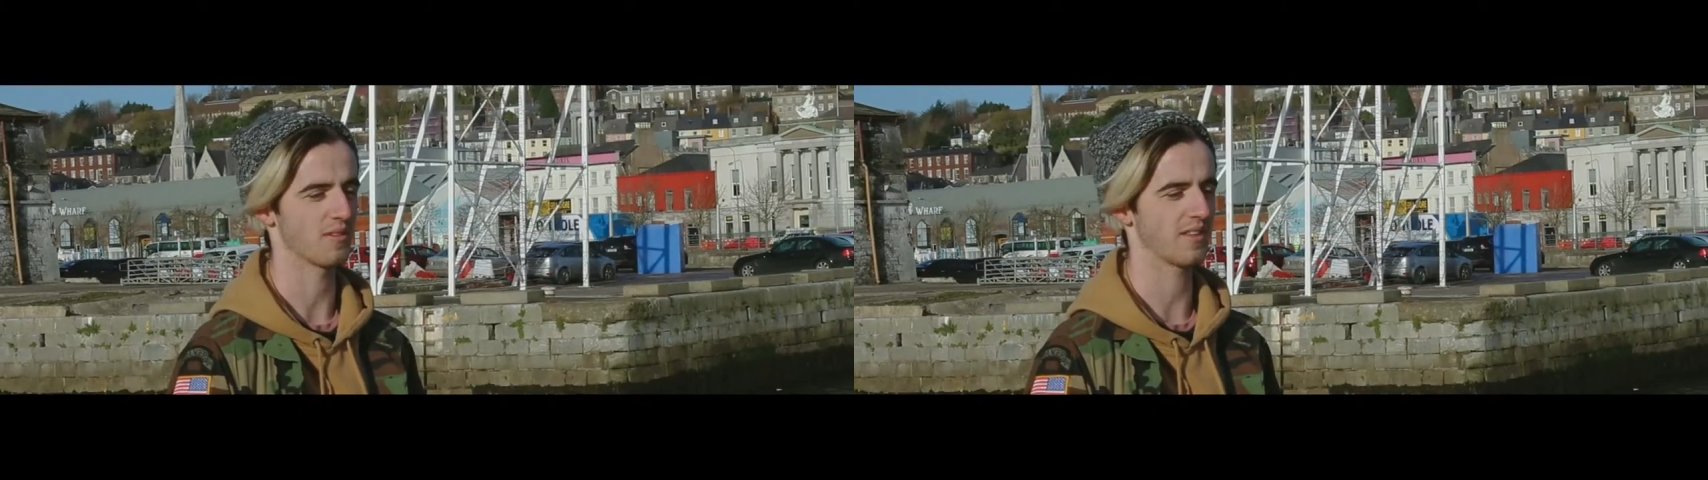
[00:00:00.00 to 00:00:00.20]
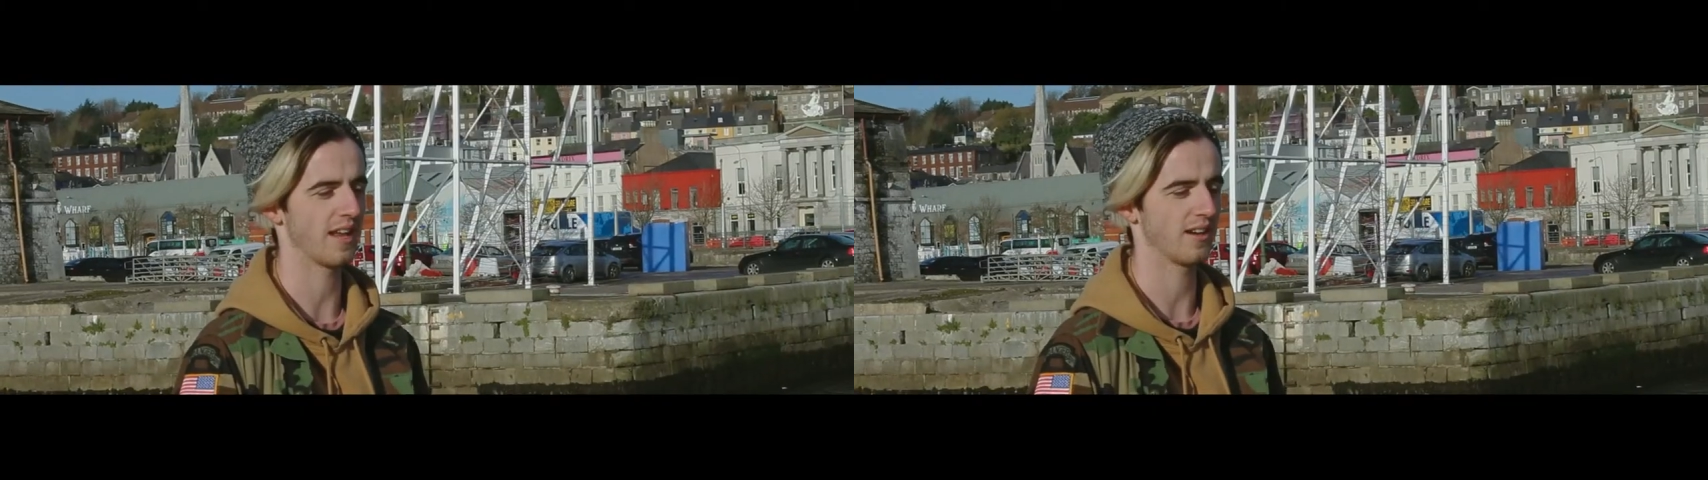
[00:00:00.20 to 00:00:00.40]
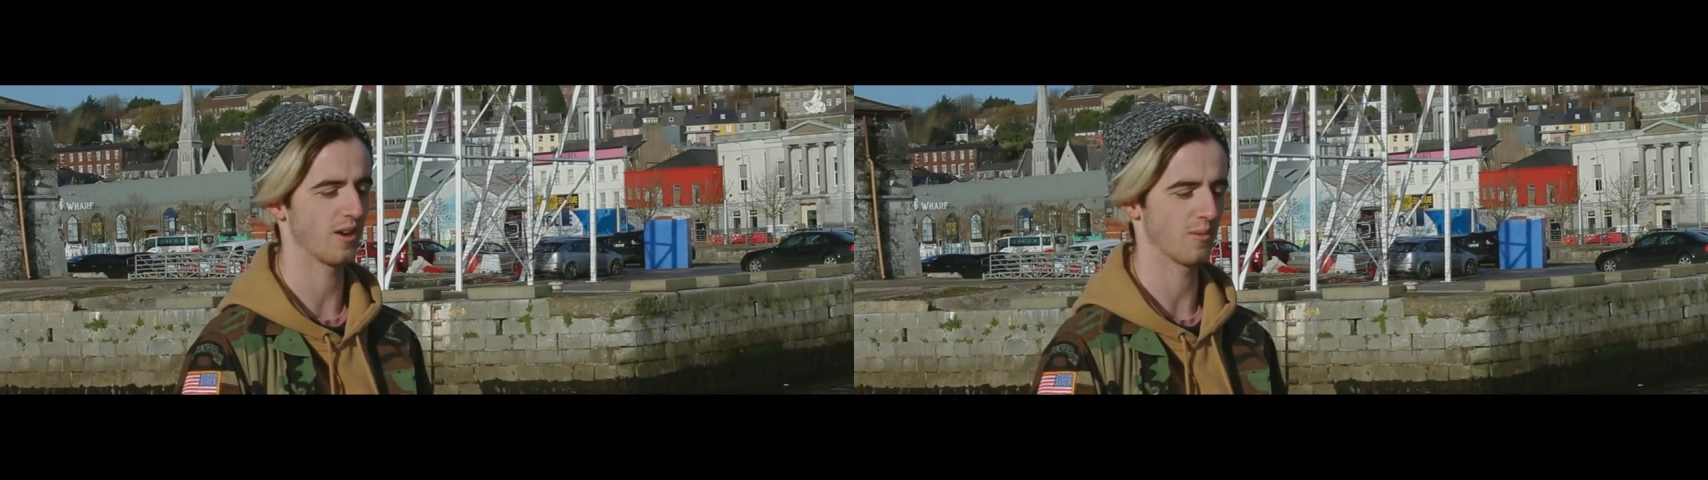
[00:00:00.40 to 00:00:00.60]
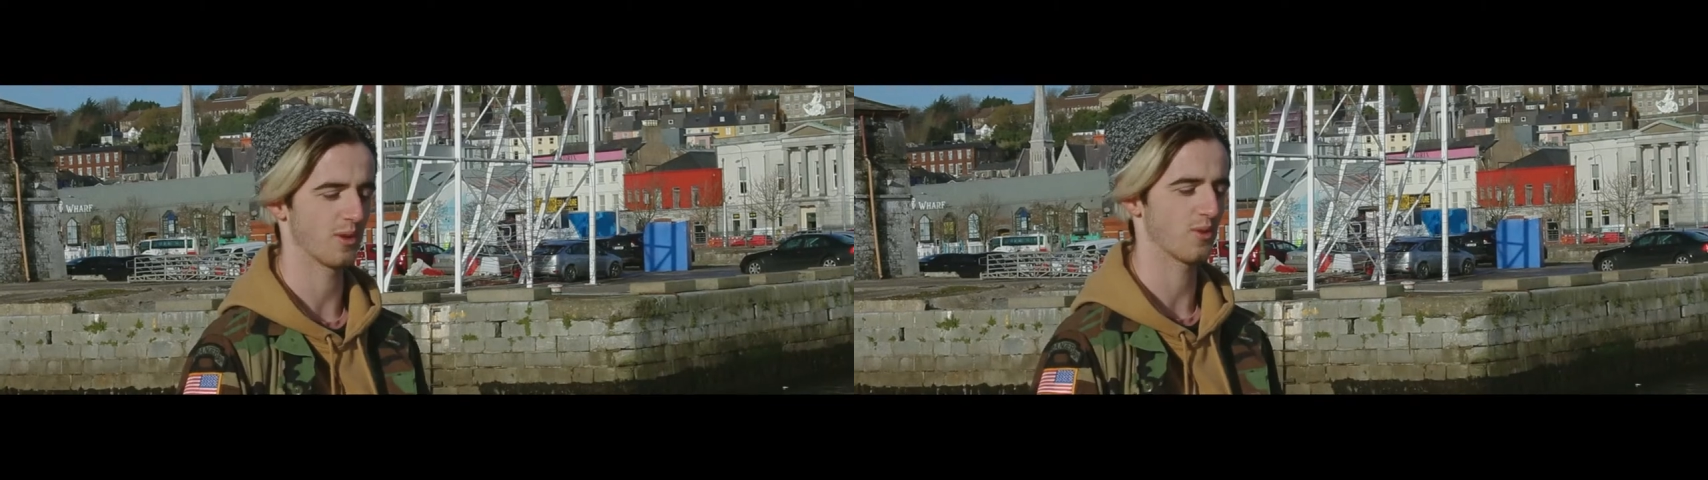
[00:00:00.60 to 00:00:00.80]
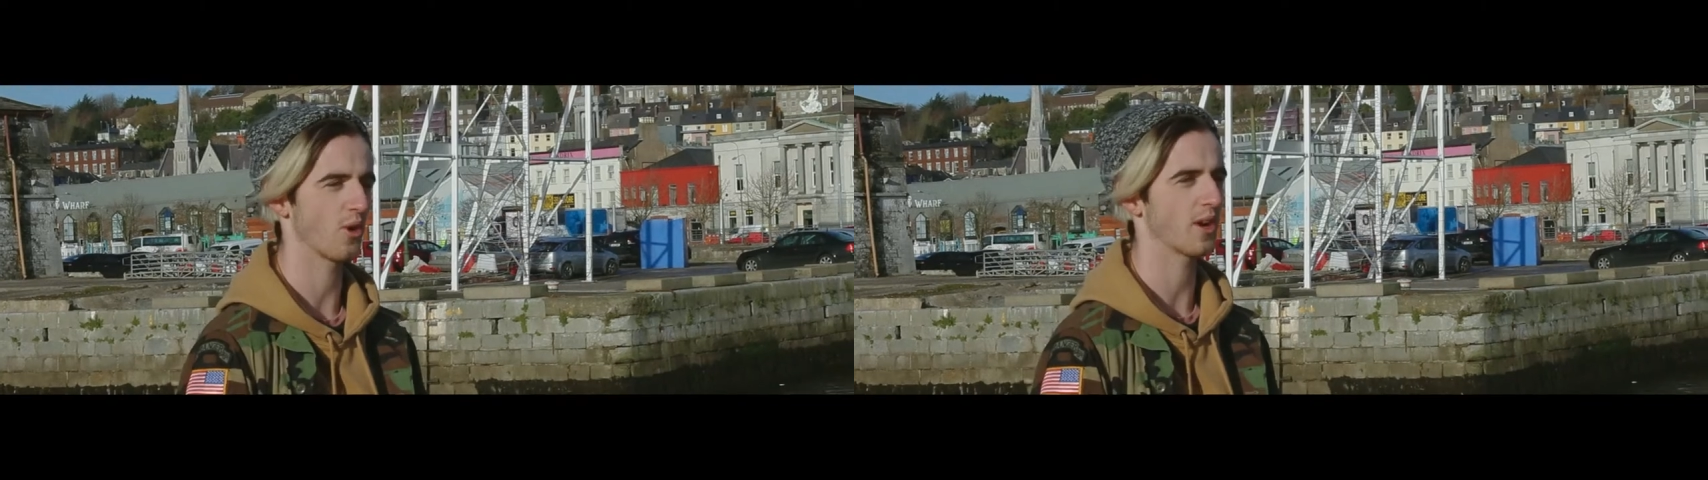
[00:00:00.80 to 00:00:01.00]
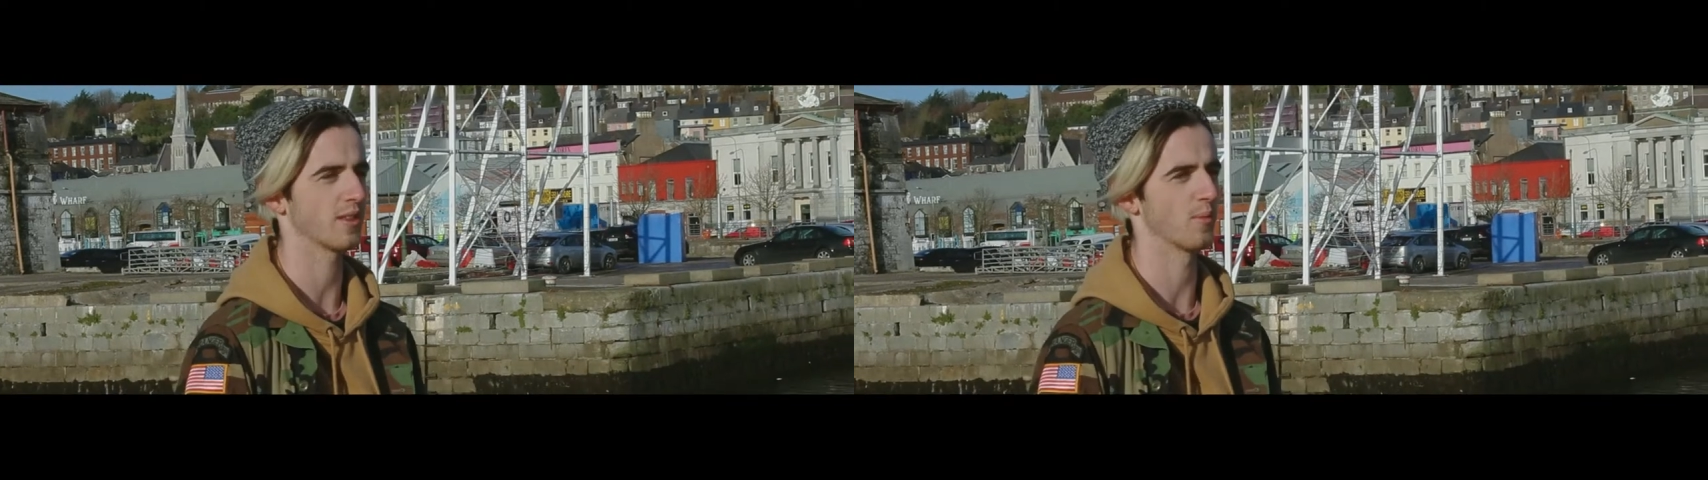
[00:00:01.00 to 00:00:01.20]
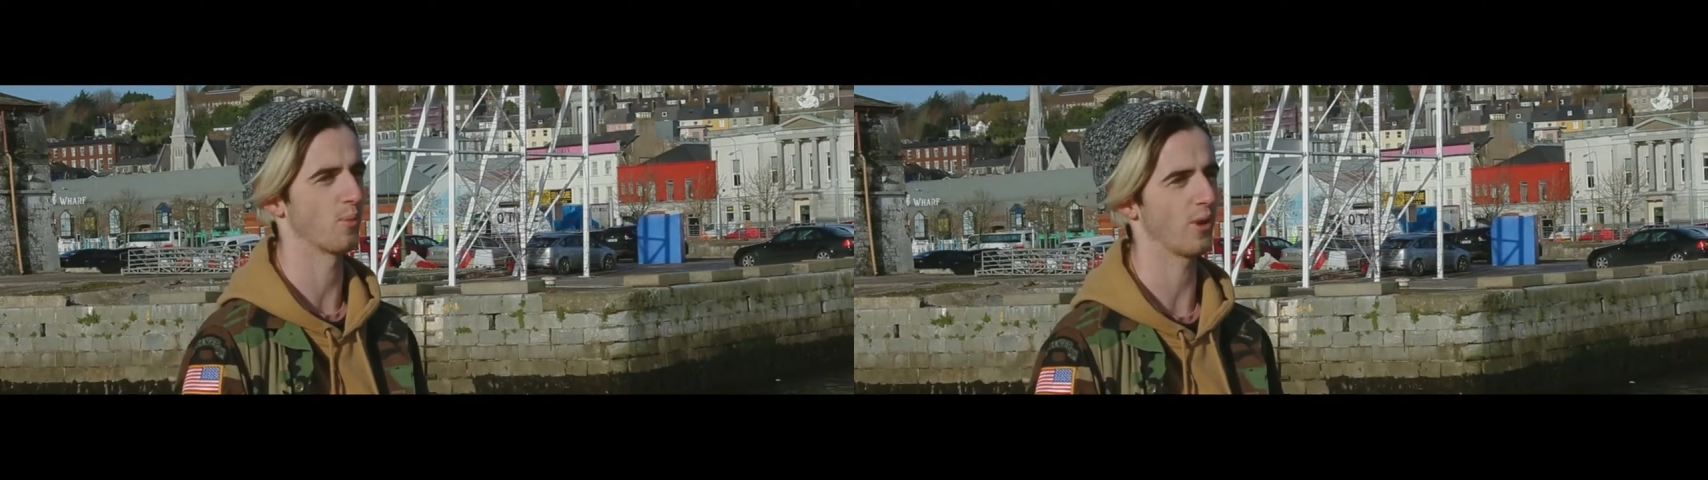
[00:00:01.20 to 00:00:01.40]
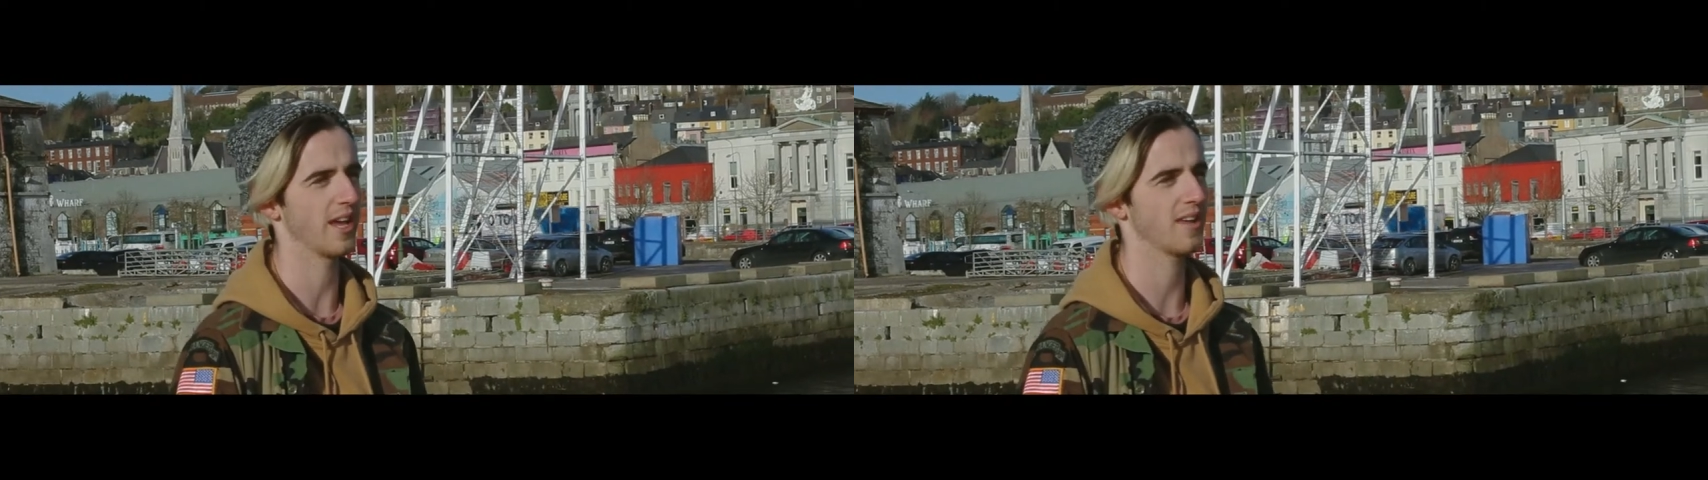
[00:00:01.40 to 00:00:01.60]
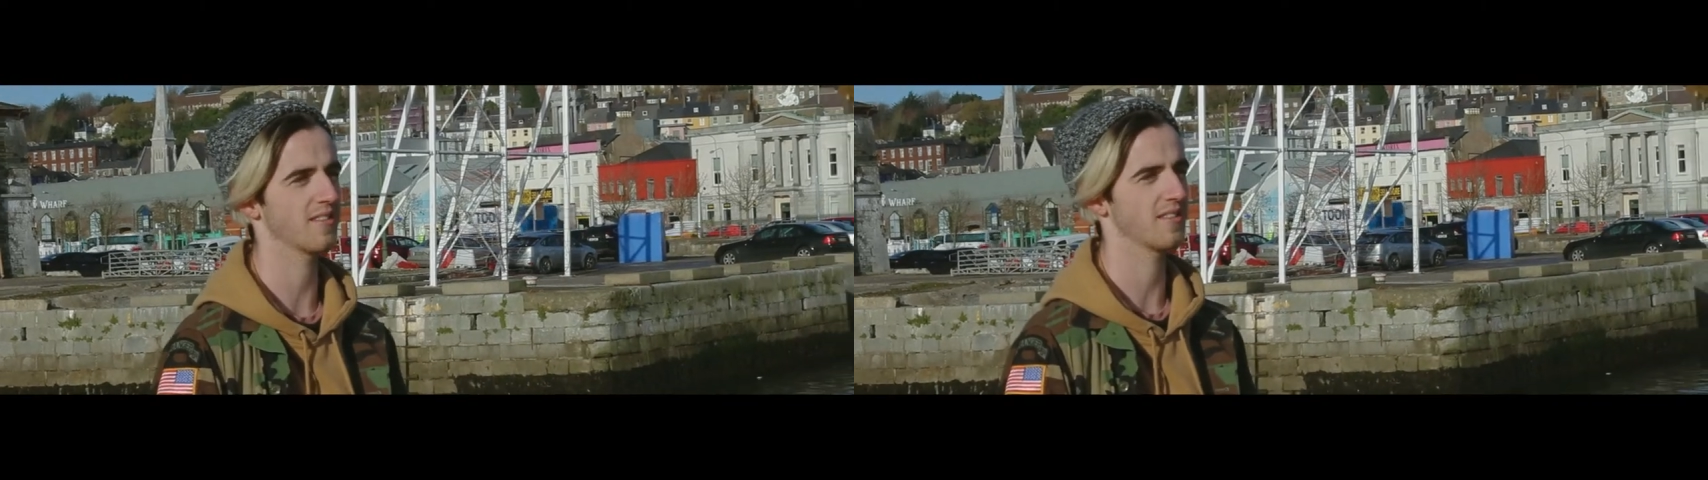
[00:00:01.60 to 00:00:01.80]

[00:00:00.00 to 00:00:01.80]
he was standing there when the truck hit the brakes